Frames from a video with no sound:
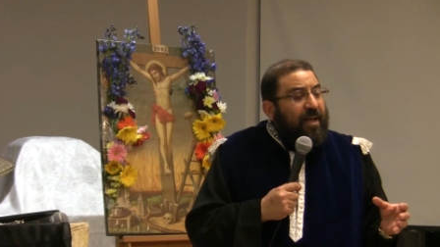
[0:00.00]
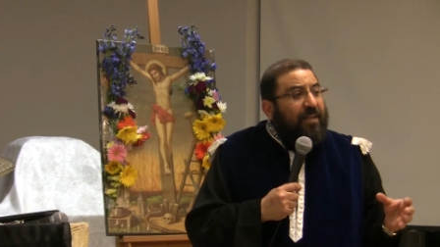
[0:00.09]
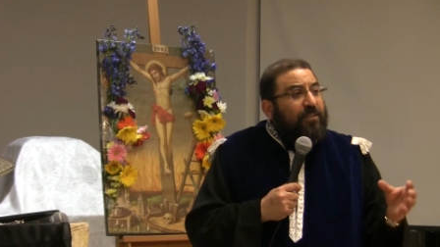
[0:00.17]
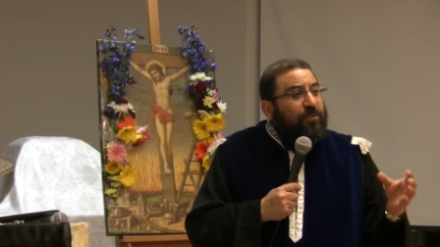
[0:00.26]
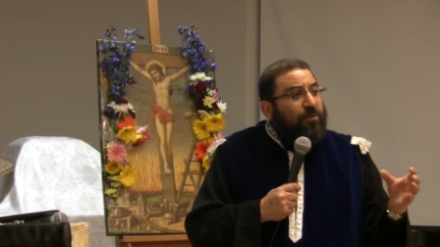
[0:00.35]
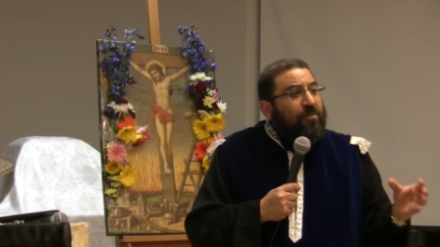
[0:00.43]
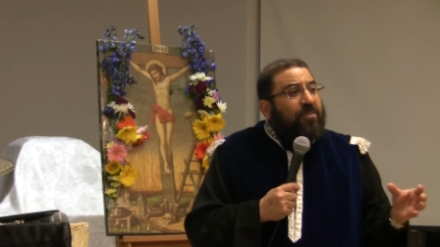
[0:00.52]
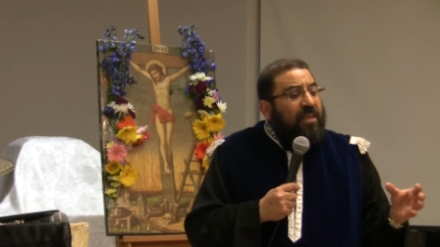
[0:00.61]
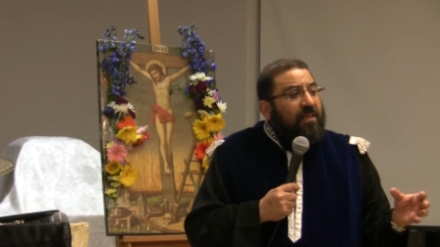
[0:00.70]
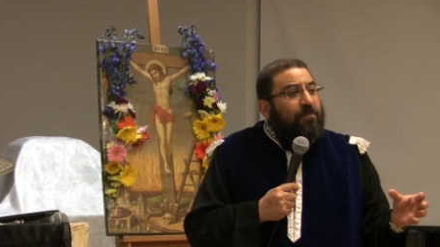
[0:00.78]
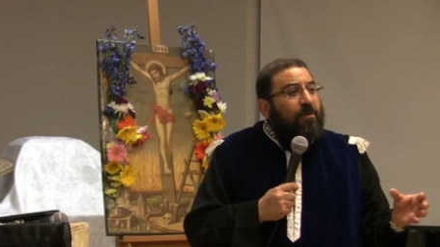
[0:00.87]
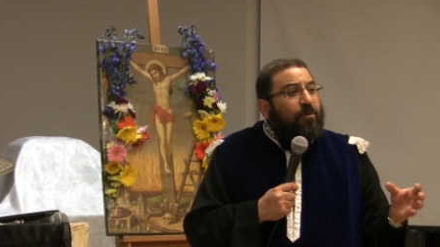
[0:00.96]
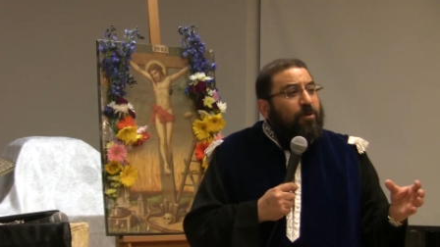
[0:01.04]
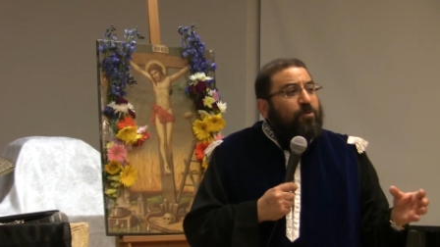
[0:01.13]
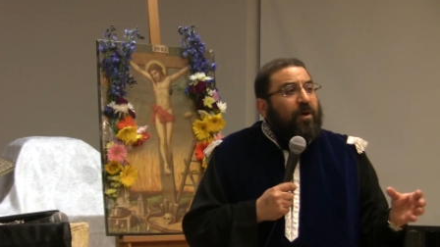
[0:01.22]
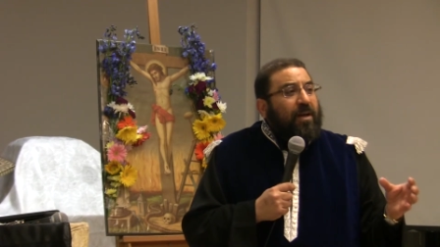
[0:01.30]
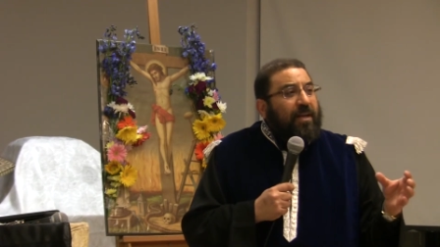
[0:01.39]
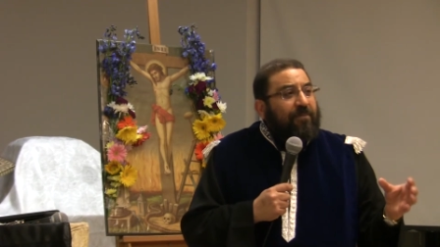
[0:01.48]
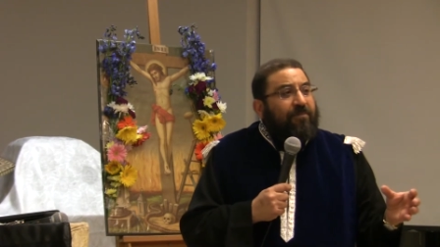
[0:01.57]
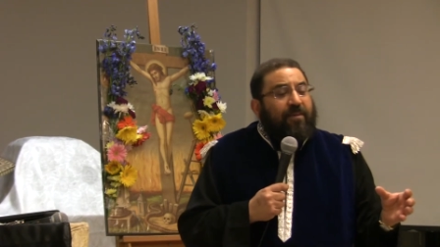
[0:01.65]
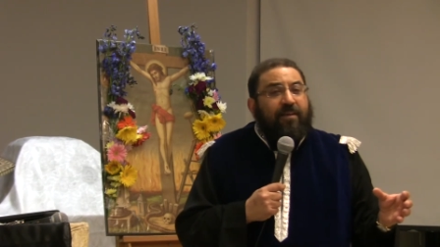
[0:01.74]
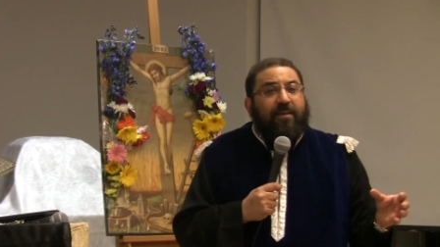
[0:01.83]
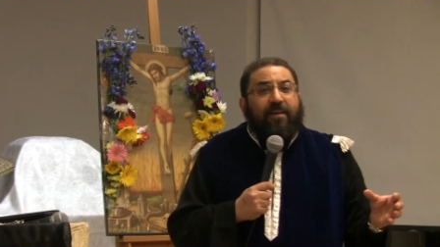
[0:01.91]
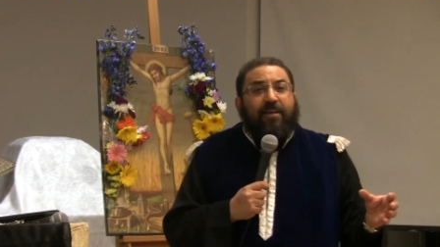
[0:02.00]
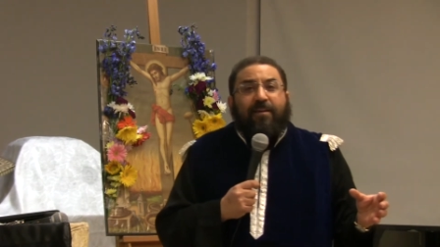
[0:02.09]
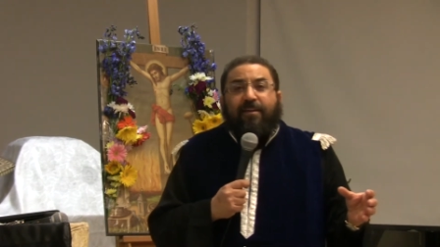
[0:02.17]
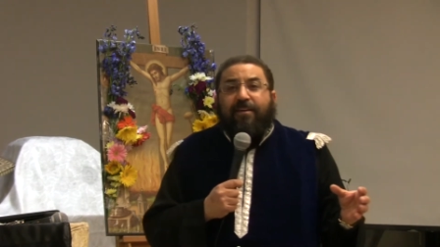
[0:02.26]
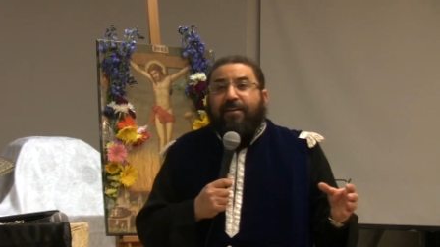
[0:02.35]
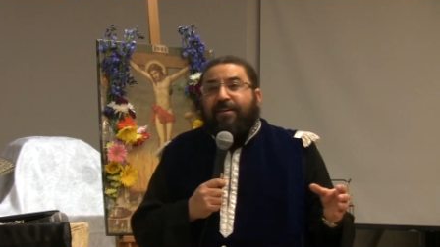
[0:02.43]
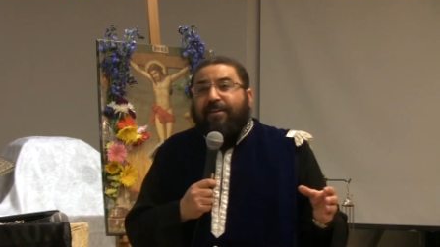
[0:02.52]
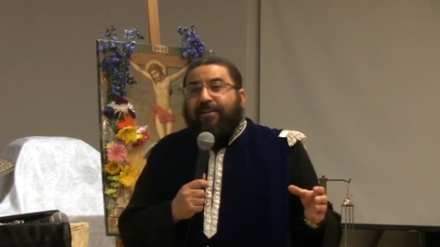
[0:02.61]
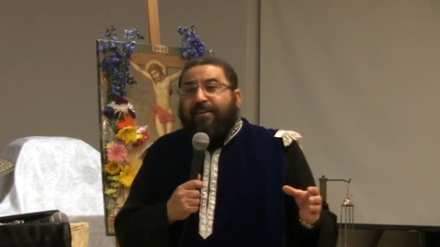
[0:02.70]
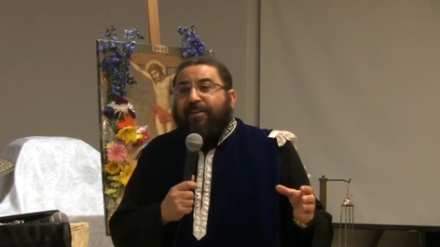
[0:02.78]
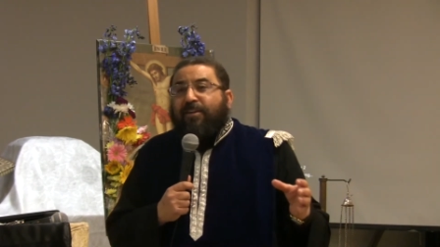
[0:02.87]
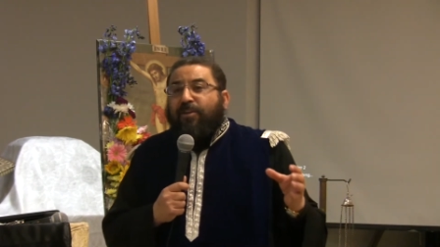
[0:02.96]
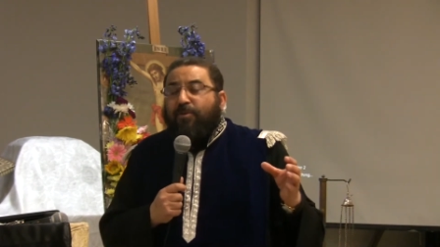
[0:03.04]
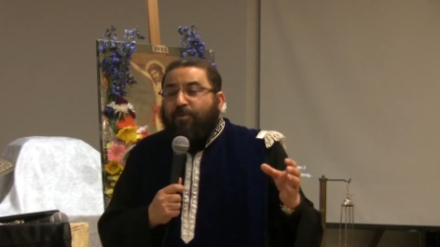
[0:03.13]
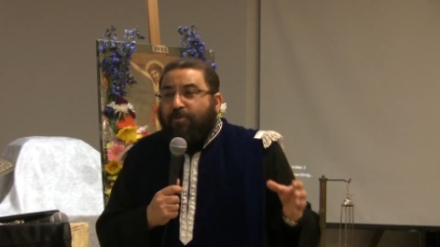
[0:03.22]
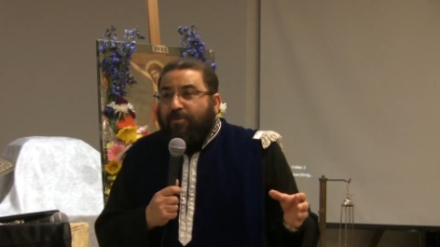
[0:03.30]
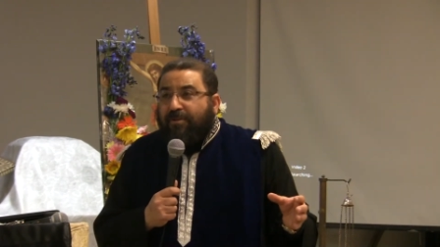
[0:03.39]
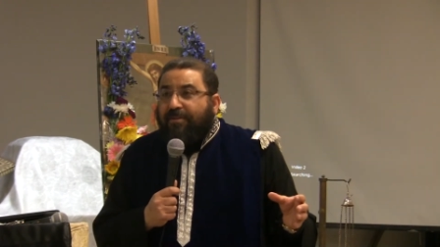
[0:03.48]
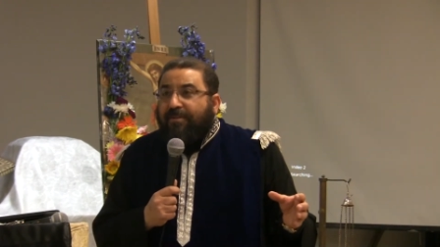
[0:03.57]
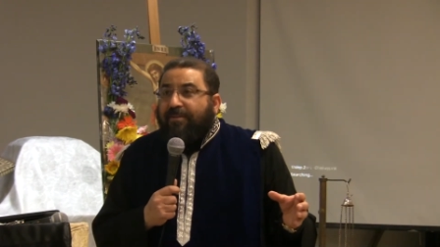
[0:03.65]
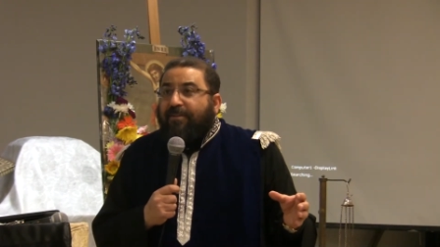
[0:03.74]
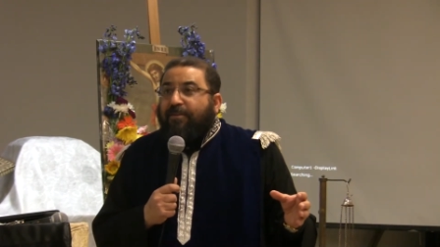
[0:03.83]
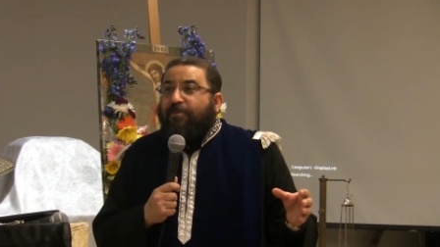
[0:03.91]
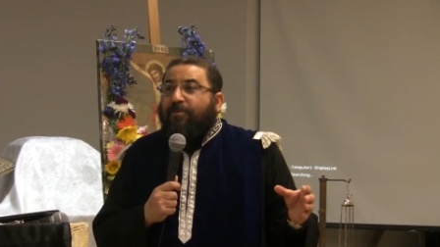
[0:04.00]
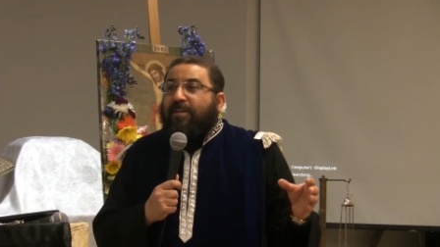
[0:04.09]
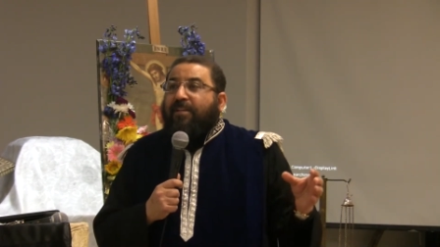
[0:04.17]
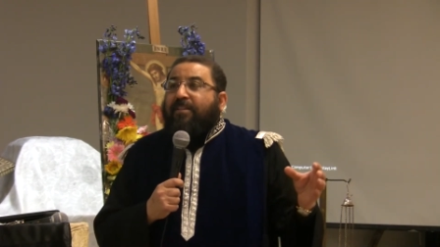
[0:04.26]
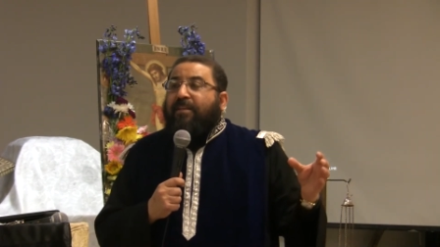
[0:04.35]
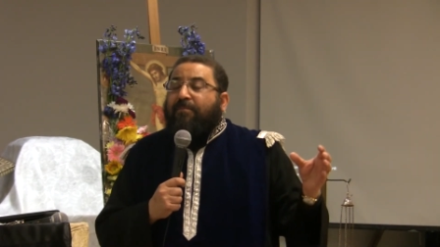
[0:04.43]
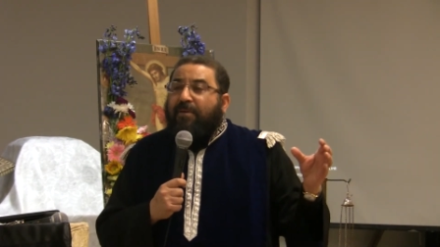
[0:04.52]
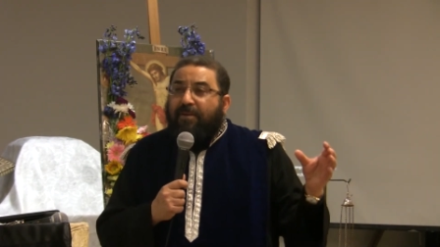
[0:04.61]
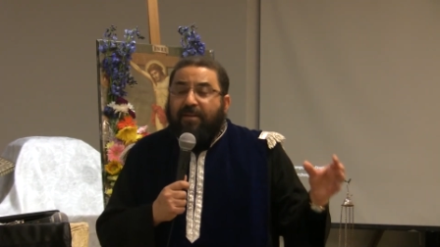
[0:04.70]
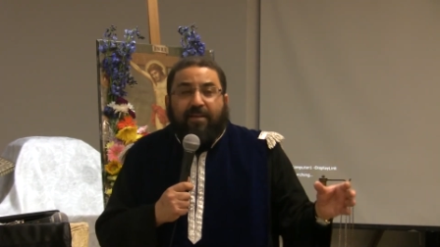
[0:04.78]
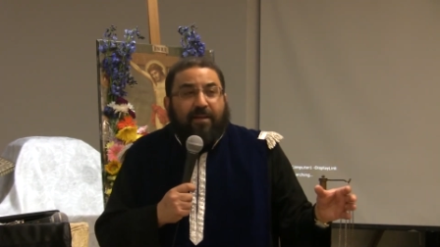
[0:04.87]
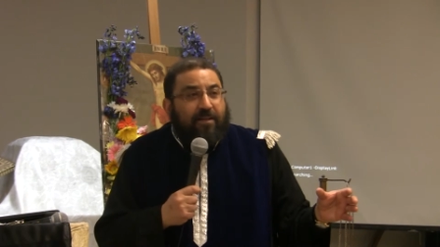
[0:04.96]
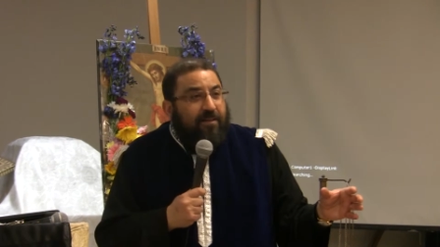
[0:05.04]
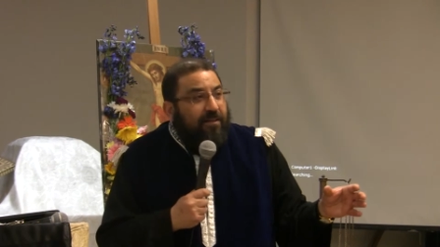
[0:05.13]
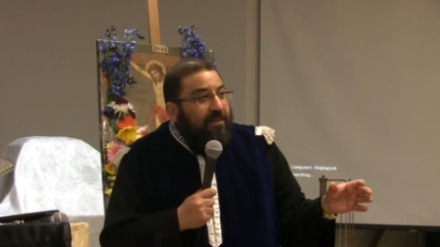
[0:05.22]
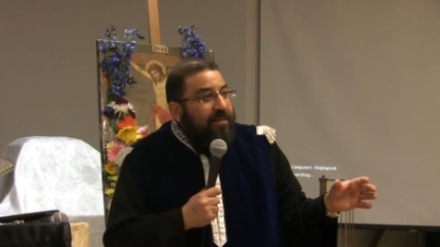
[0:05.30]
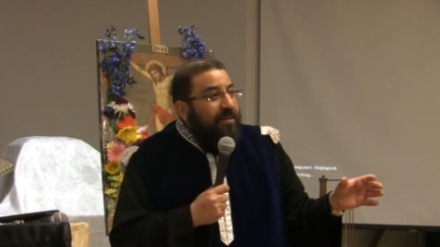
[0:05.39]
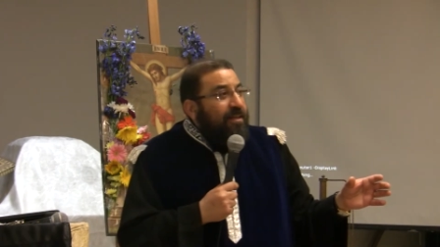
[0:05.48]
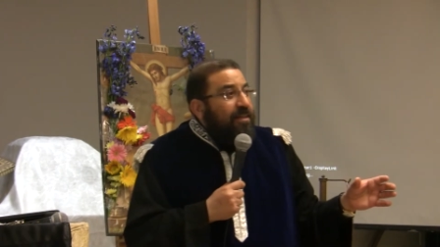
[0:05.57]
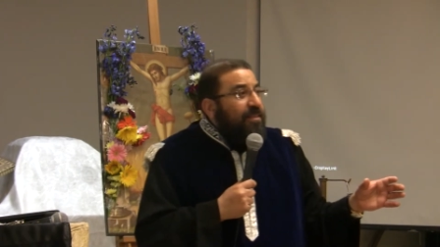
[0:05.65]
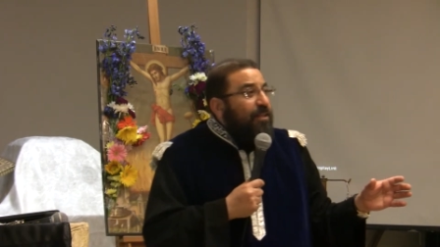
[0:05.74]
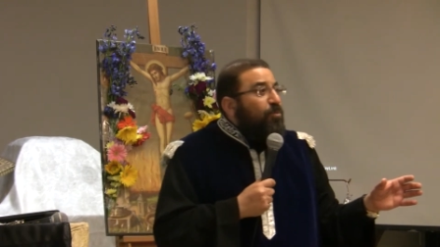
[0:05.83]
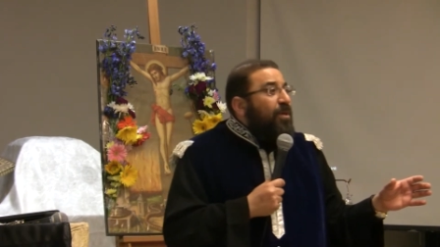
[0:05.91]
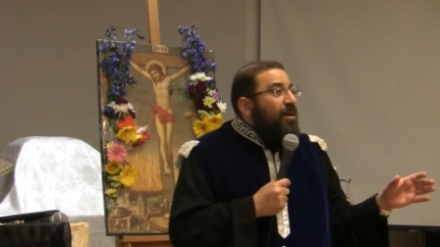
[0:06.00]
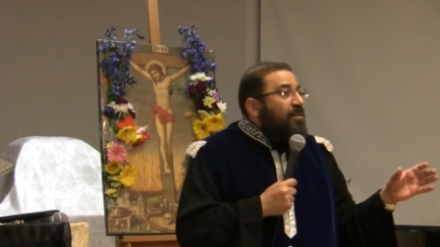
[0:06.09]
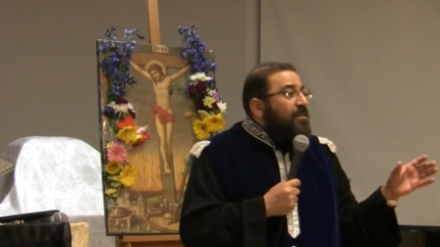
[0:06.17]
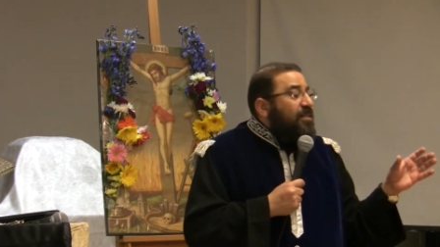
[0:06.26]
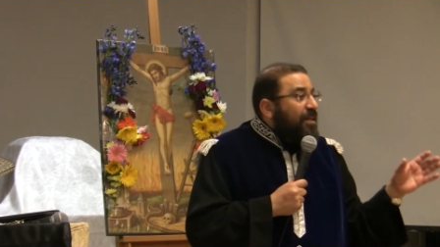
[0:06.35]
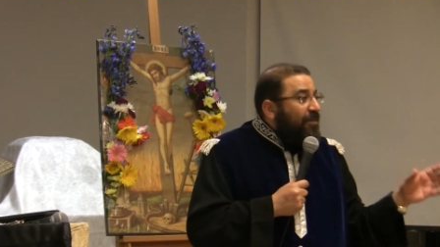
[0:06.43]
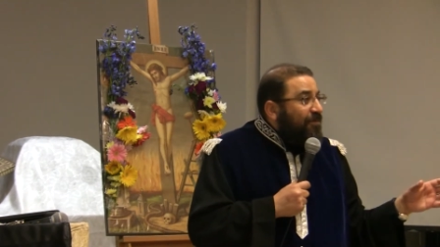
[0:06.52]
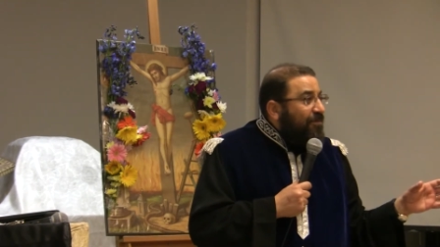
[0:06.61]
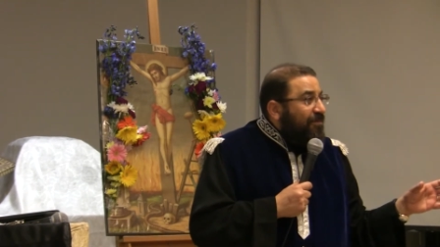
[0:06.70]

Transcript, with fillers: And don't think because we are living in New York or in America that we are safe.